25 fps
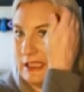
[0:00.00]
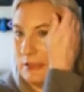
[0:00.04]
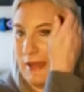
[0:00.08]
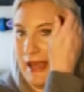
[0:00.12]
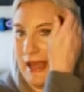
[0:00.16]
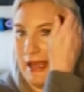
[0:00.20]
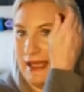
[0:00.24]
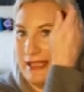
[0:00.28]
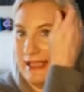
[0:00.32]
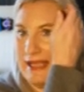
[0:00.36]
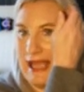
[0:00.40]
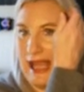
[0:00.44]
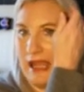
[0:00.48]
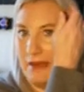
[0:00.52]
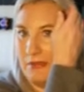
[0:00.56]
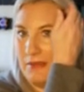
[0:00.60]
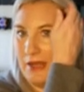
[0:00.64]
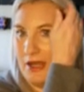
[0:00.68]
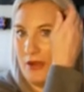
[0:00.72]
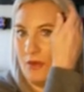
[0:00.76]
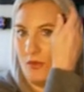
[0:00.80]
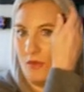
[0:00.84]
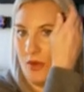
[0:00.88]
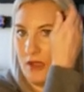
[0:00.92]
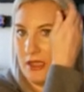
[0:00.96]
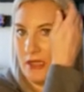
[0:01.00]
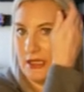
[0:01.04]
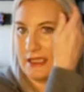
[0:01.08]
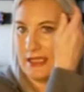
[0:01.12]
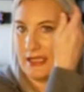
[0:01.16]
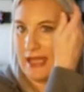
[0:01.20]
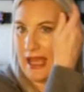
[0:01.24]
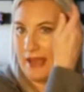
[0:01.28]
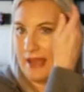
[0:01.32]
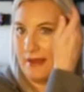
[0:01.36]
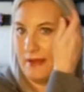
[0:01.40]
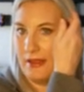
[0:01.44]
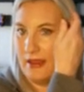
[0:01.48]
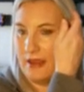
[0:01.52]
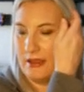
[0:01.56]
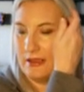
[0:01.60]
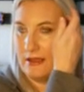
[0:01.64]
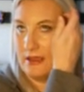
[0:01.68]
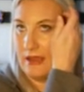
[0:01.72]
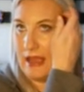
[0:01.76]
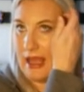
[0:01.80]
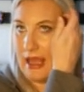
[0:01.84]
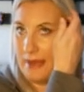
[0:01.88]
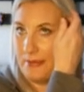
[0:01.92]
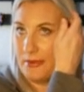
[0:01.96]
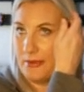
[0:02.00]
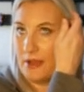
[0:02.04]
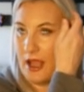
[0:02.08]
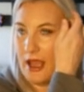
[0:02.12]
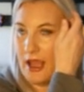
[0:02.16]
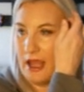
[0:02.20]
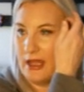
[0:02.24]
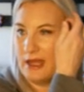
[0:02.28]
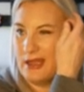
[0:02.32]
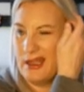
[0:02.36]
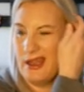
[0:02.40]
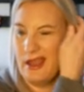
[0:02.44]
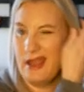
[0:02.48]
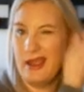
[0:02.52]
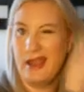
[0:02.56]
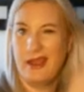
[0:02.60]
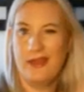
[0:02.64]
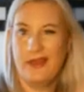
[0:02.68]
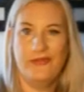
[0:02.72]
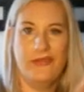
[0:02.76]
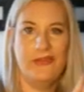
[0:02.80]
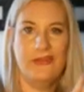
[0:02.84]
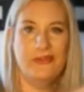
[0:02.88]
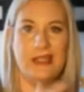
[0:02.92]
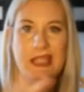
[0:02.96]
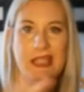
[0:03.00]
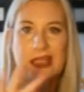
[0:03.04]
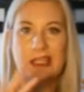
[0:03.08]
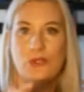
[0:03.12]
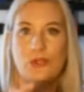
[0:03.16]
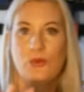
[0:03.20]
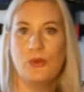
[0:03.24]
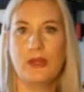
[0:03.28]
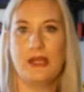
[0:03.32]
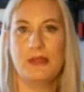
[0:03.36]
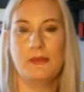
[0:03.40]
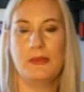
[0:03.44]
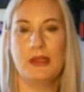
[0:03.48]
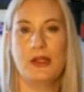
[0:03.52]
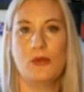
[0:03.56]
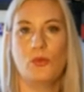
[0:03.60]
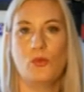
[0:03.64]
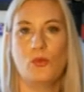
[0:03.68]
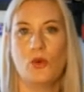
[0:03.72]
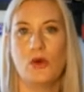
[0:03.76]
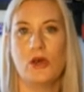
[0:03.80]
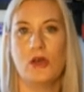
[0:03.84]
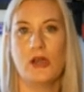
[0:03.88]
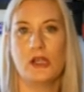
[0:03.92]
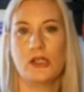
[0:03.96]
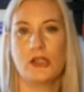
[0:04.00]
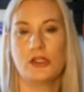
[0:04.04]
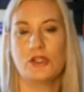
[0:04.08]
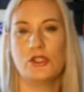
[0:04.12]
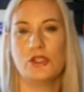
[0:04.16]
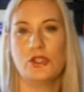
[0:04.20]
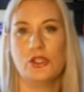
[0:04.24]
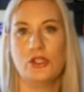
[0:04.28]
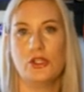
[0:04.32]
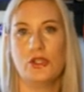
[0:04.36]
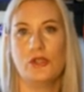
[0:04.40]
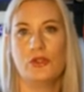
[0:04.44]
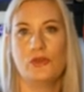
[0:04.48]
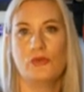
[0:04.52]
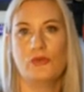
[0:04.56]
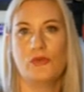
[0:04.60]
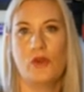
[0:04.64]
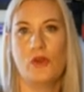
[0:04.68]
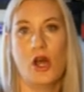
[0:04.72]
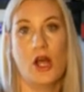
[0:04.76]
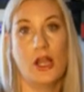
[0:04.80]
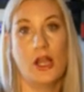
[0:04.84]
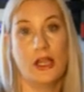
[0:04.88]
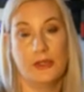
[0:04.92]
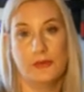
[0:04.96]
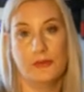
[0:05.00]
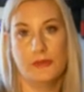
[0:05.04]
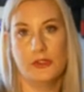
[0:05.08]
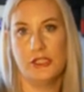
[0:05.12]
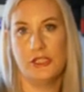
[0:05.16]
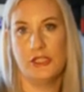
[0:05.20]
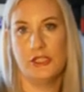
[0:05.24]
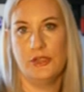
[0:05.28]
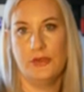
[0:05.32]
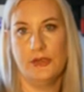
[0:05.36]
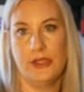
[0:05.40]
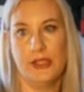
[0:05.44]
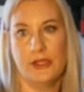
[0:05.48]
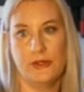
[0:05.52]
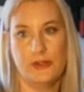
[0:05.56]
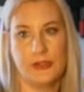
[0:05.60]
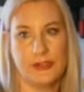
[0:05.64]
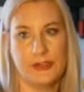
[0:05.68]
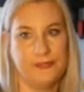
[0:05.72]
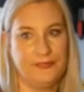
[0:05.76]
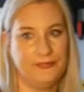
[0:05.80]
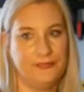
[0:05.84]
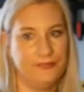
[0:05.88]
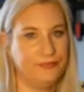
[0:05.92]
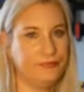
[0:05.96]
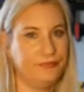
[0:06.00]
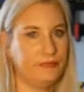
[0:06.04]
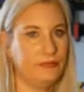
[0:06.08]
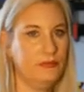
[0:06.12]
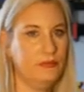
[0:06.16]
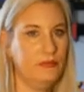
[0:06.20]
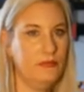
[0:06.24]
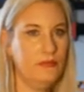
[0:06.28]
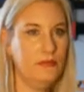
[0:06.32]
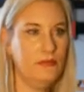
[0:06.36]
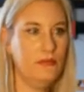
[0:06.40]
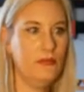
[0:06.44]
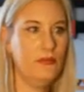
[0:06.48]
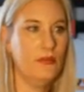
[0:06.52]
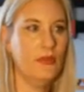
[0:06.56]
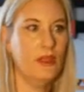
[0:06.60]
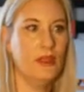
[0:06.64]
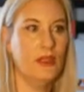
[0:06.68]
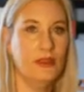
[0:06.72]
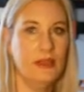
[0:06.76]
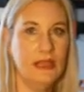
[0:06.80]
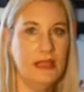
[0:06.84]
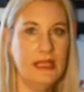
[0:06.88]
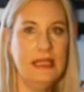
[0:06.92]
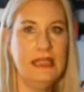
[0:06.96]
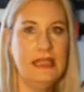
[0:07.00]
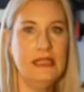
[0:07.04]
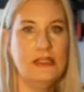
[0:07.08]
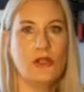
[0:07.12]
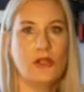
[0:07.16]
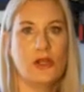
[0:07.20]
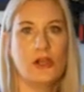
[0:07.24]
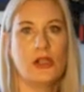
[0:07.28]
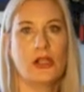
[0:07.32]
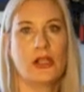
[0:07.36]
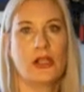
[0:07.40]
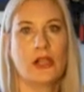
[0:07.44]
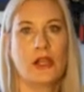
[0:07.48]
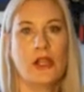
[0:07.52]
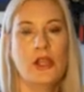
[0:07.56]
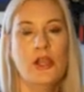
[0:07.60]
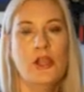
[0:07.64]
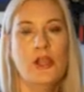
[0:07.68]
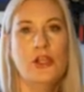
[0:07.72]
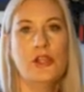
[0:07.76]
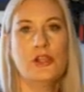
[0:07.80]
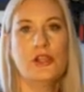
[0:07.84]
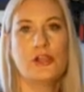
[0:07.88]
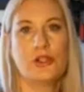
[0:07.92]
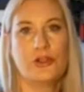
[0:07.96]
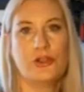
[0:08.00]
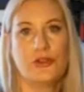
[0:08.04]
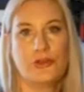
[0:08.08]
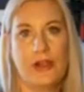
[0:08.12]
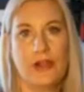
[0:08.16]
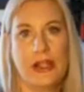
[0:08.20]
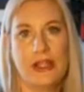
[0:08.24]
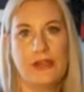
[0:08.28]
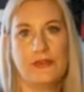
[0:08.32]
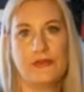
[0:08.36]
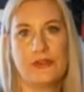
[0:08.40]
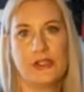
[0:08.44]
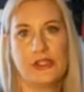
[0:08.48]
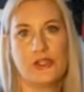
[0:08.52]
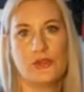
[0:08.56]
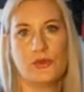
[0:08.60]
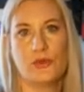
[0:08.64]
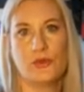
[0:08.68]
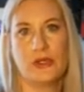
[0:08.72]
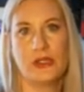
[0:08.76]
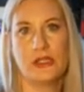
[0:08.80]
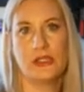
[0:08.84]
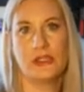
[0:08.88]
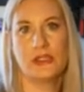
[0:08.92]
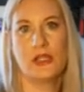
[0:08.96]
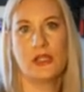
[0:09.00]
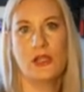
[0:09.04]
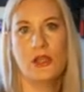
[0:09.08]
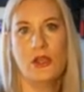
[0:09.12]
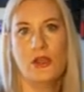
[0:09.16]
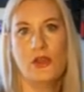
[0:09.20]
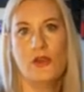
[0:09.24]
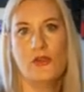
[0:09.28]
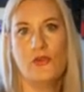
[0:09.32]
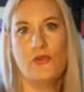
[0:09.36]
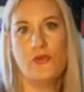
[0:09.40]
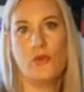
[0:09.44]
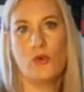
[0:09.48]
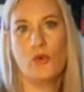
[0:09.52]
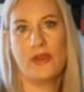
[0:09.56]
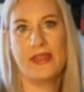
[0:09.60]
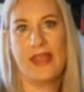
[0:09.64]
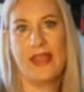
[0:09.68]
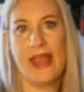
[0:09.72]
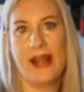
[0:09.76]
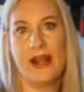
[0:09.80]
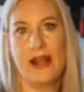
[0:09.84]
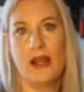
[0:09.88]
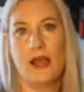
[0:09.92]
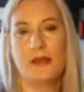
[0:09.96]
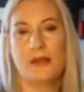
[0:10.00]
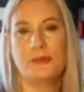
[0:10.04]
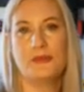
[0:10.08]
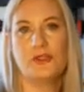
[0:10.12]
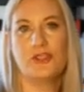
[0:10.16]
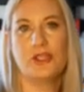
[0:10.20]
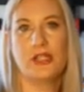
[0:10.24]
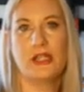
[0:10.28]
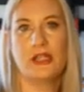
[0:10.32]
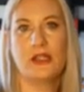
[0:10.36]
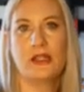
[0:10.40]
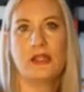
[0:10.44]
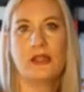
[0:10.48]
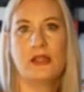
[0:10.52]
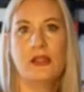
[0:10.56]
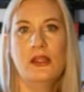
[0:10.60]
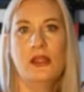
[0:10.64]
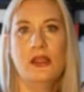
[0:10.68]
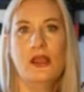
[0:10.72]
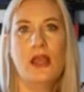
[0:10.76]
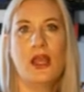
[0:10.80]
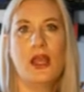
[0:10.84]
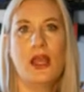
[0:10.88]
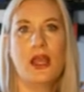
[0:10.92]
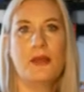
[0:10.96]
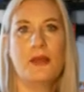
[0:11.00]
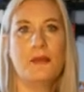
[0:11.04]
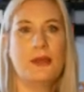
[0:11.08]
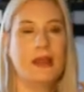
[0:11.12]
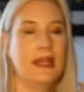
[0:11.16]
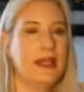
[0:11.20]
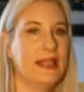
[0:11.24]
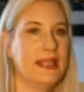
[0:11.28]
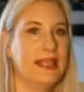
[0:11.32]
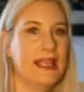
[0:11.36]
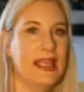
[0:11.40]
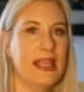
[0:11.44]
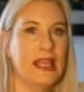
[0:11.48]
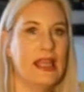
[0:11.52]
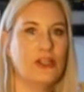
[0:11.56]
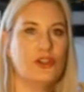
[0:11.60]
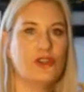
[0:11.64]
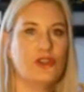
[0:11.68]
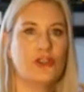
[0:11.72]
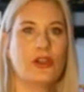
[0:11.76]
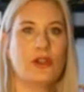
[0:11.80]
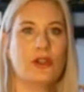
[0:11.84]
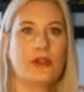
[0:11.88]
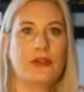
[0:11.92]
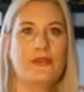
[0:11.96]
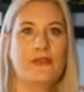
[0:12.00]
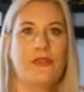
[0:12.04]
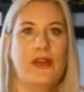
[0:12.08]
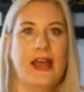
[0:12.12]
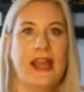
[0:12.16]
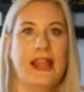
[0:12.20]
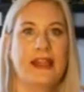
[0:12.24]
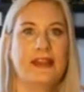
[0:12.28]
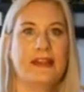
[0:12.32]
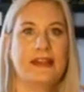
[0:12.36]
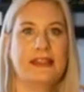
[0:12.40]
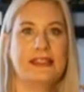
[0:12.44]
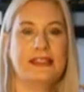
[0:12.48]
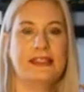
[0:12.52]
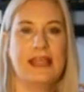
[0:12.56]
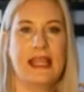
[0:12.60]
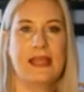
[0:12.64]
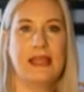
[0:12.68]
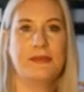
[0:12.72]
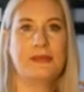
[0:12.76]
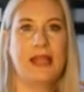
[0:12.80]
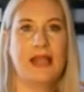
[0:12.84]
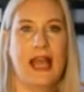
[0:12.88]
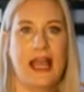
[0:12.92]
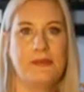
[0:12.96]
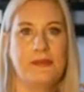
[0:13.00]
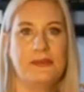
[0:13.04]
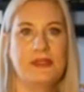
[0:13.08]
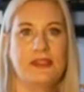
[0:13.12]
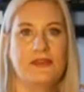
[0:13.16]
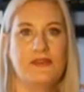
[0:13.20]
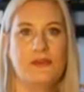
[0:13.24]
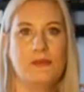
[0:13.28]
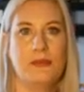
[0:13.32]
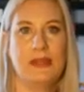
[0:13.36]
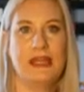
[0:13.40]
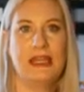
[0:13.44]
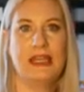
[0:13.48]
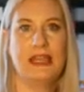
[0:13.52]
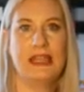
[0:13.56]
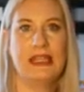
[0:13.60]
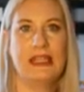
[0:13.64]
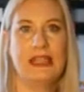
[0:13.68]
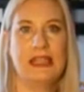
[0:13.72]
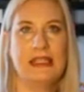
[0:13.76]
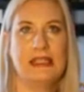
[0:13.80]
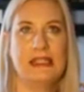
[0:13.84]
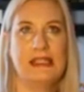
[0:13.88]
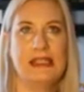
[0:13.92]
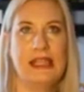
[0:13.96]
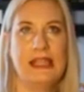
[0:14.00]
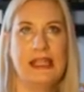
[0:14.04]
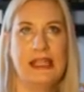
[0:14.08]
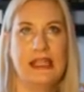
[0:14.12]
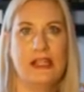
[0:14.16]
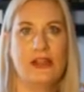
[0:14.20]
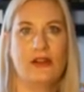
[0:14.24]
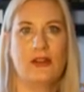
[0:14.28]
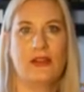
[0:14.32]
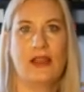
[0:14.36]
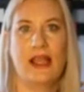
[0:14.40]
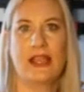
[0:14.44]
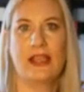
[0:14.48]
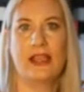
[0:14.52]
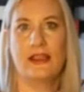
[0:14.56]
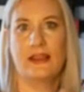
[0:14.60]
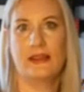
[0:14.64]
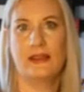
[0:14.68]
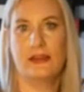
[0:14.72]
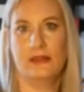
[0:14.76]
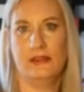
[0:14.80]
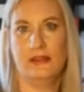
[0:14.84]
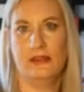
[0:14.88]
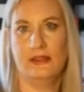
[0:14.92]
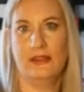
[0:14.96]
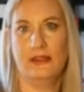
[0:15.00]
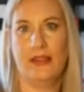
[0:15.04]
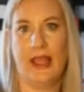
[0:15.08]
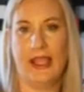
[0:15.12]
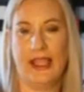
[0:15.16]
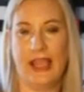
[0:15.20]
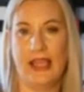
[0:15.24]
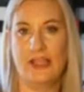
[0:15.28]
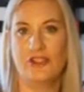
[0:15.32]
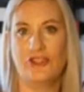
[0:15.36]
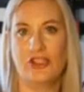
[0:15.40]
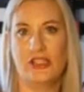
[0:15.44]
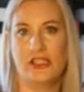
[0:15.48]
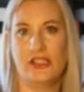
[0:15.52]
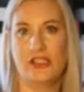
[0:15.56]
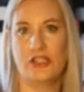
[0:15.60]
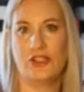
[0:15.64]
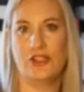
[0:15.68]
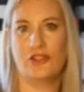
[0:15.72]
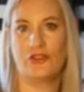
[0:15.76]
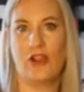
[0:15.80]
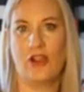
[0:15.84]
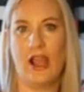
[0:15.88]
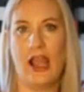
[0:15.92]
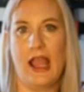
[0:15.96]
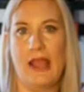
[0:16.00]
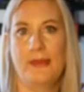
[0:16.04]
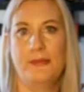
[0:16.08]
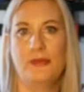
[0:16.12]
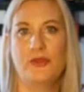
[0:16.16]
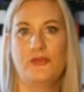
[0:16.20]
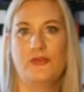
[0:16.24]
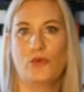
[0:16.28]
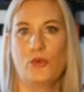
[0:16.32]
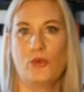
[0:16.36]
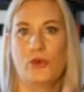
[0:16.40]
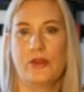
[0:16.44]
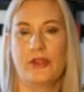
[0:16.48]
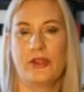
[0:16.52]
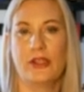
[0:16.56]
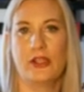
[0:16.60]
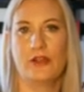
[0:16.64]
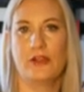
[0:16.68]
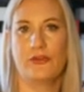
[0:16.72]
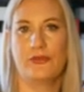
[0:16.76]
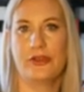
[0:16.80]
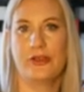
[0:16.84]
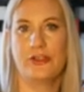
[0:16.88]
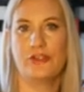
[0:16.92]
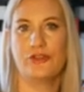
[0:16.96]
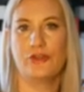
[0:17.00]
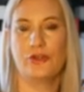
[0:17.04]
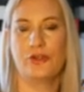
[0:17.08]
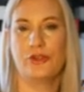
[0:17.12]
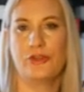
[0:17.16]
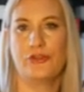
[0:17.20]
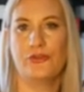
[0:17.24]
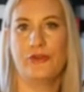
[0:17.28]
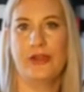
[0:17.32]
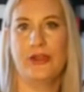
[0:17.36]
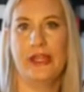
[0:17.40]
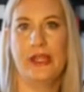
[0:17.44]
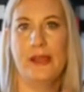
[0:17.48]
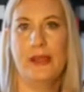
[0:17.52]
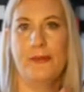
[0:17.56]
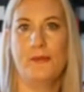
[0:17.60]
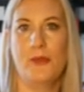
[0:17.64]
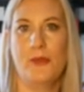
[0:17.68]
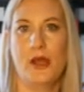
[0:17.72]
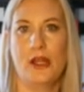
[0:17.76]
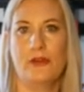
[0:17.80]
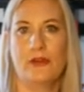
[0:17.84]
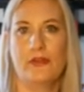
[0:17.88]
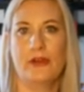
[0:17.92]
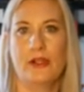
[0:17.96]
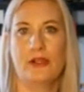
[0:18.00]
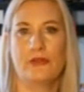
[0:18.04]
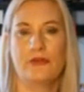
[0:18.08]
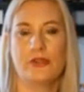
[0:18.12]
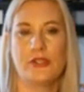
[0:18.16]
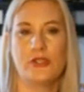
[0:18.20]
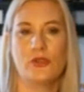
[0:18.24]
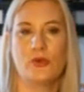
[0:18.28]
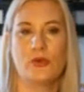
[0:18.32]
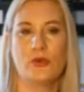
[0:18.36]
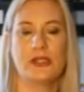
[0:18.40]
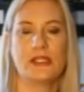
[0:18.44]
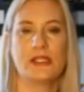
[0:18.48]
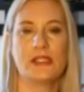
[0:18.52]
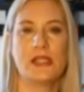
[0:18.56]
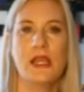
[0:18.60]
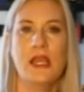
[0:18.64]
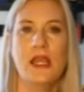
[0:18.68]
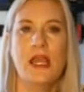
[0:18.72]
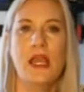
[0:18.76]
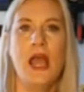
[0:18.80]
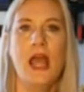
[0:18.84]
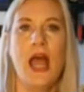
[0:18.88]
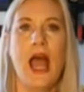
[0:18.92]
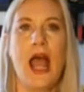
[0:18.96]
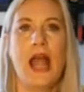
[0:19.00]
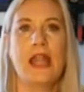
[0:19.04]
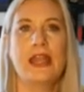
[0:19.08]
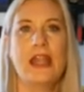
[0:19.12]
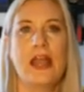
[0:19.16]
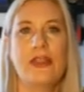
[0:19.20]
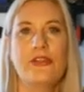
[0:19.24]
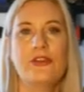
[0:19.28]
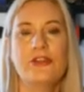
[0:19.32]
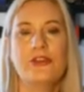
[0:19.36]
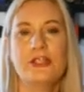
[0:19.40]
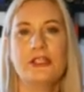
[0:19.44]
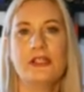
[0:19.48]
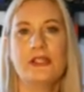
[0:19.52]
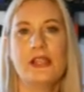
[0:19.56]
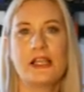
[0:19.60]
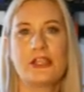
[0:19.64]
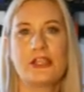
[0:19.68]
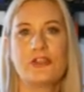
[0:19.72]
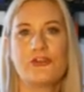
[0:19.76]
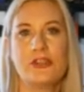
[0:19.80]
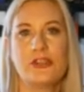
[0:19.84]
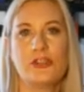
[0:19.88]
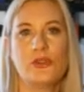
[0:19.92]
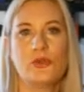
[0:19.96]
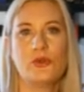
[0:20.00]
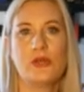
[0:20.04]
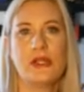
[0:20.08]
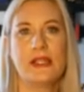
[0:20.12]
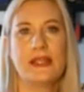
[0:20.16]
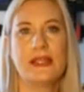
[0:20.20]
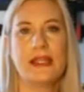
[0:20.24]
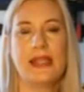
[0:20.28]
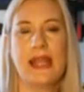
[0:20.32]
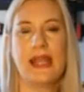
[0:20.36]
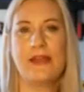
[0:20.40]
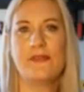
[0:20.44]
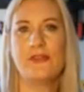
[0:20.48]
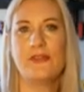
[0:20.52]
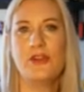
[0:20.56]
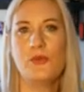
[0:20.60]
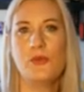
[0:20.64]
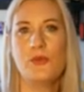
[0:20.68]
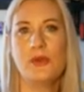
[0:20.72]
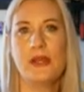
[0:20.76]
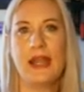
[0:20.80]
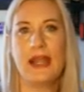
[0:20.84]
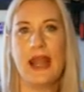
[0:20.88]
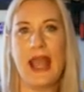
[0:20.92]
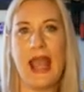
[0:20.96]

about a 10-minute walk to Epcot and a 15-20 minute walk to Hollywood Studios. These are great resorts for that option. And again, you're going to find the same types of amenities here like I just described for the original 3 monorail resorts. Another deluxe resort that everyone